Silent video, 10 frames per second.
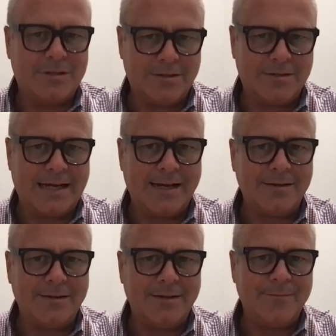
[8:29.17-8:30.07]
they're
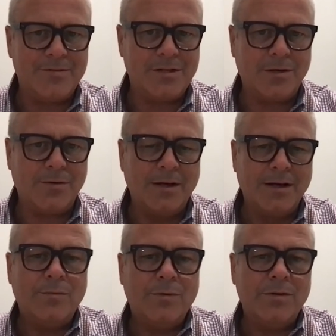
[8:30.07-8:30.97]
tackling. So
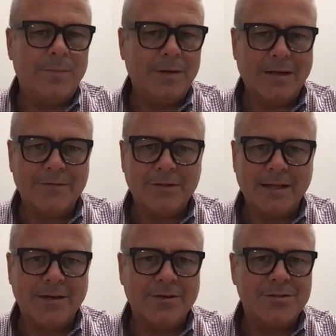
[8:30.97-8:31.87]
when you peel off the
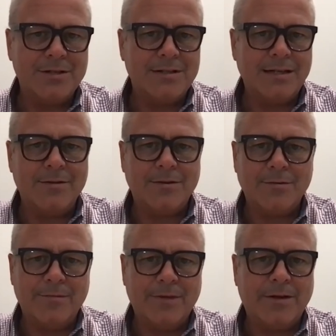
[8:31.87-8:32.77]
layers, it's
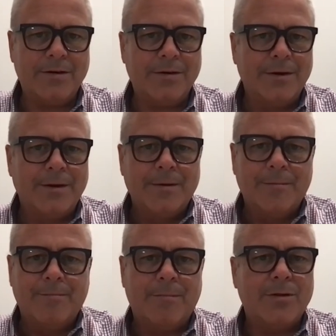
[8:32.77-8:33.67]
either their
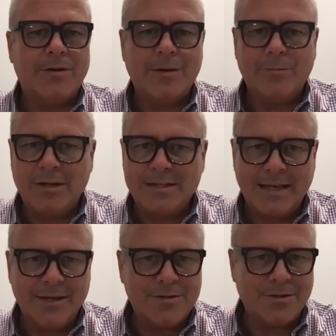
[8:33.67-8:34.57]
mother had breast
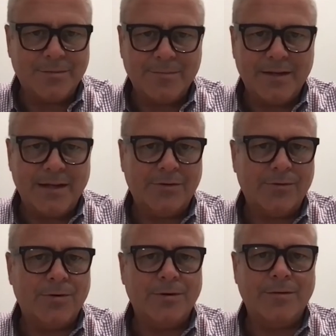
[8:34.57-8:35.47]
cancer eh,
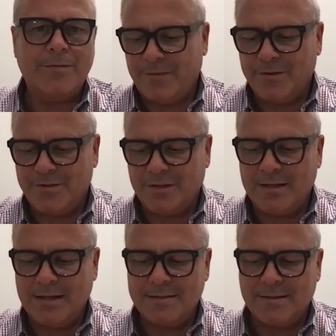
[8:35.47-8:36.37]
or their son
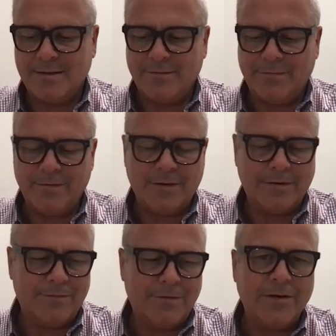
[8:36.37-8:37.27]
has a, a
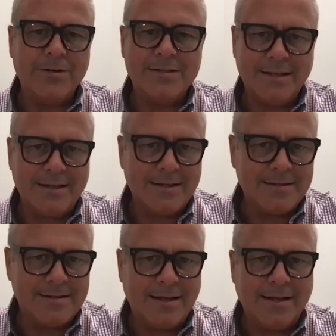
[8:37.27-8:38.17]
rare
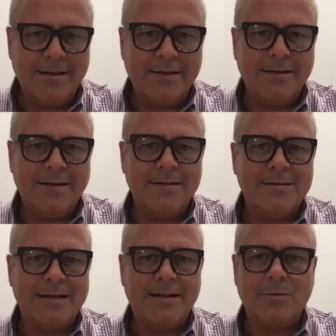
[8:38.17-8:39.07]
disease and is
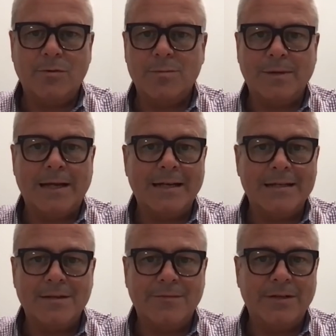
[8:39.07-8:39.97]
heading towards
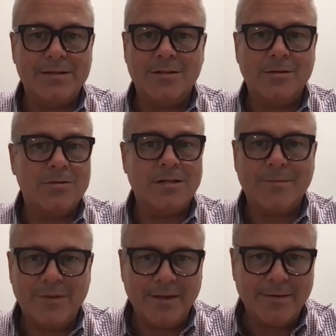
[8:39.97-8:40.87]
blindness if he doesn't do
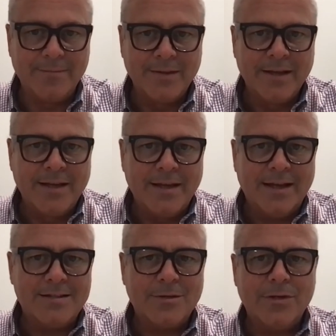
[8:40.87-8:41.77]
something.
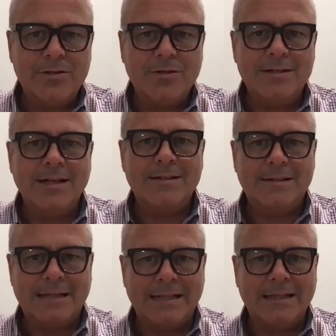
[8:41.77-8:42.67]
And so when you start to get to
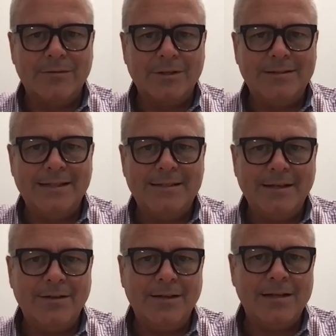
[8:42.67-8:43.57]
that level of
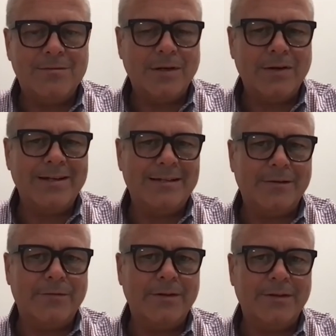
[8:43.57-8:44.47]
detail, it's very
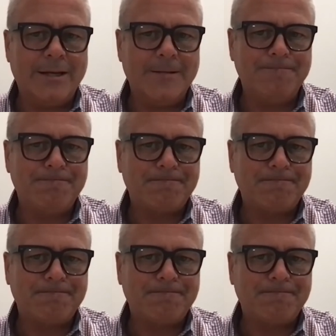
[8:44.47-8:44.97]
different than